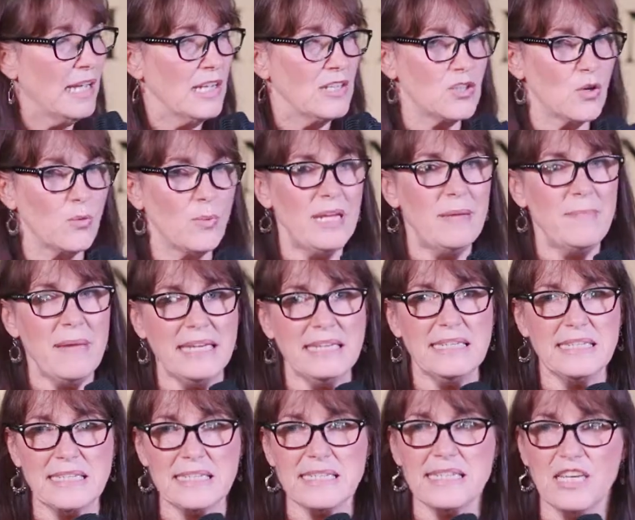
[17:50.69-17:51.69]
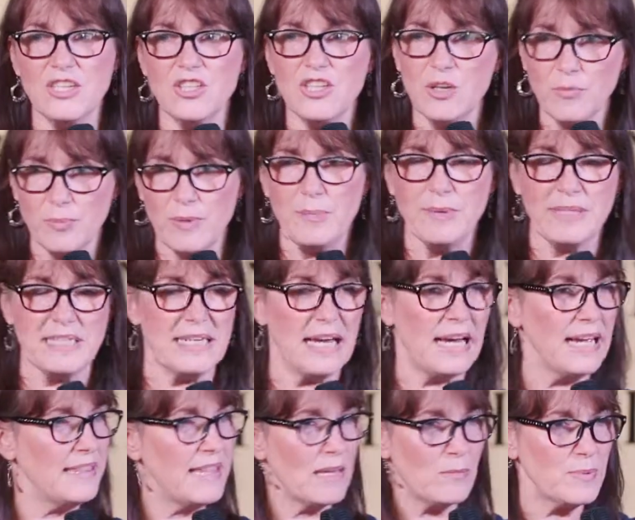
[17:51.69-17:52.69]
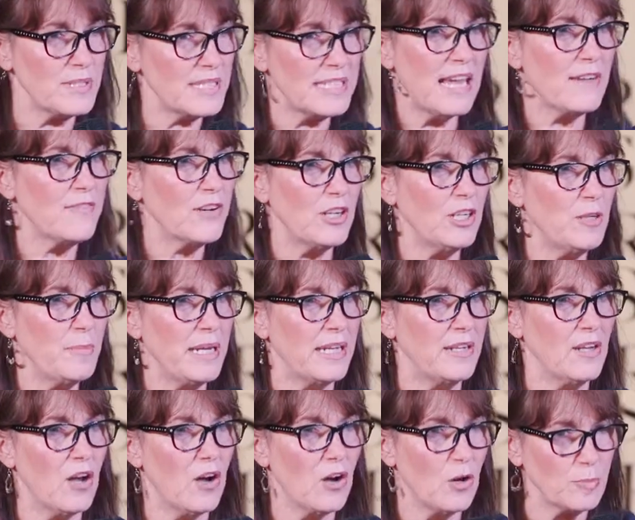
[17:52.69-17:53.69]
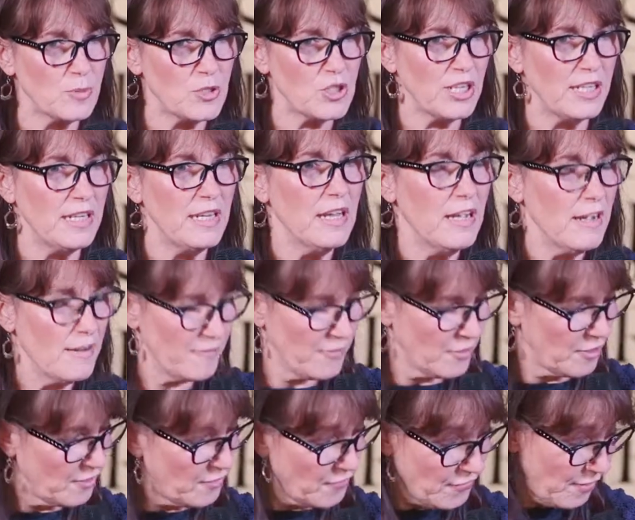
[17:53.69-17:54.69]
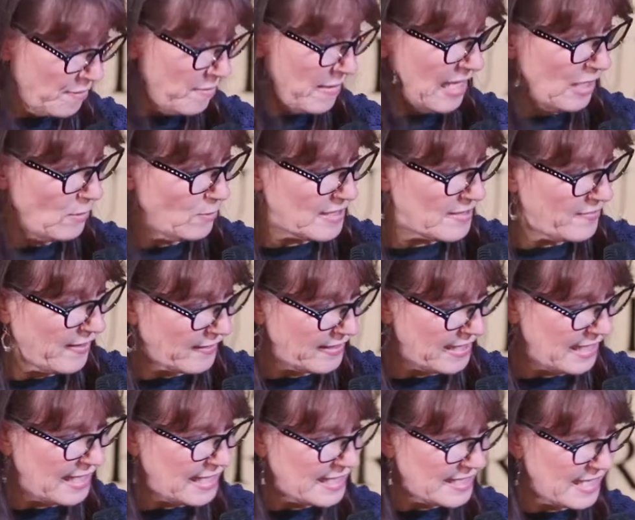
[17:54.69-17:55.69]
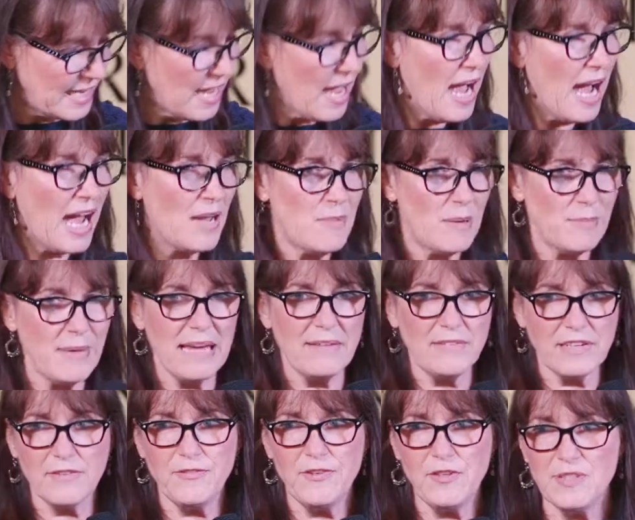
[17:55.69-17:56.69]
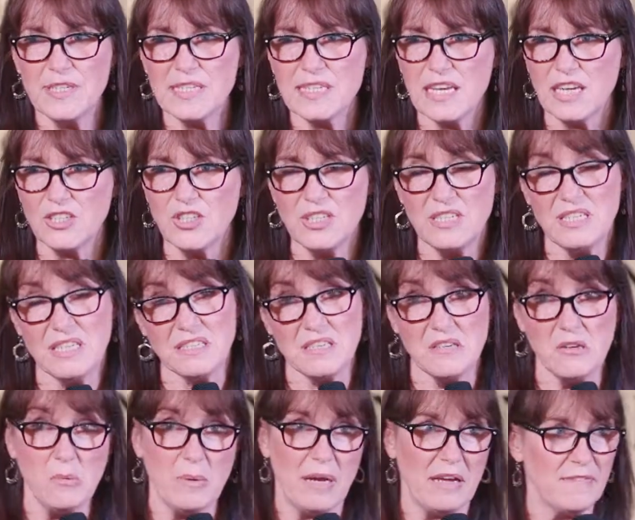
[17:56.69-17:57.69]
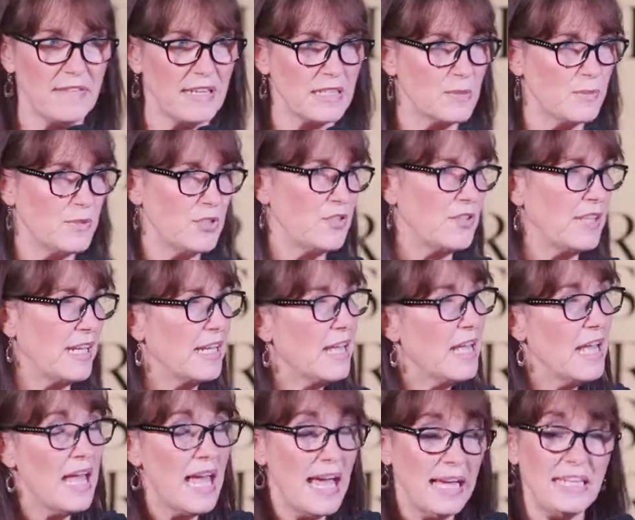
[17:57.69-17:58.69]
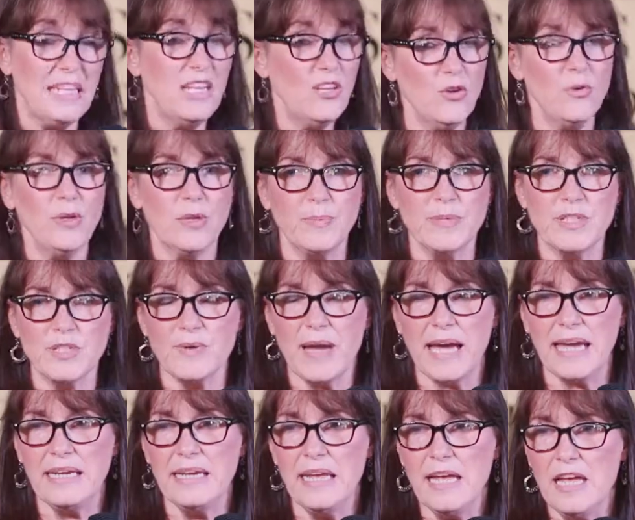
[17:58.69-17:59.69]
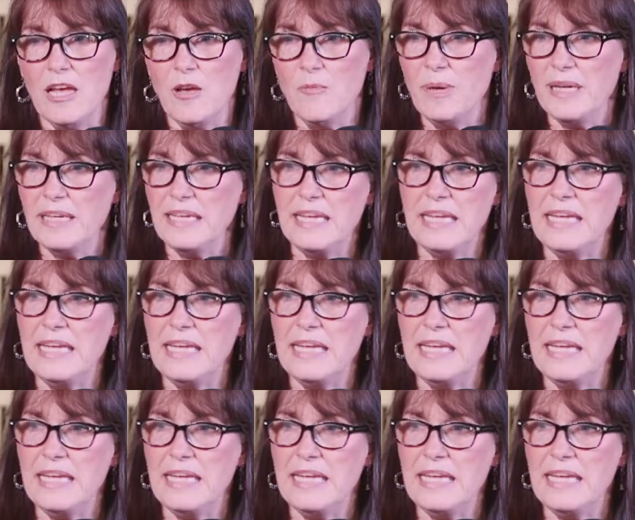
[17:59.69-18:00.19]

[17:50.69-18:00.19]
So we made a decision that we would tithe. That was never going to be an option for, for me. It was very easy. I remember having a few discussions. He said, oh, well, if that's what you think. And he knew it was right, but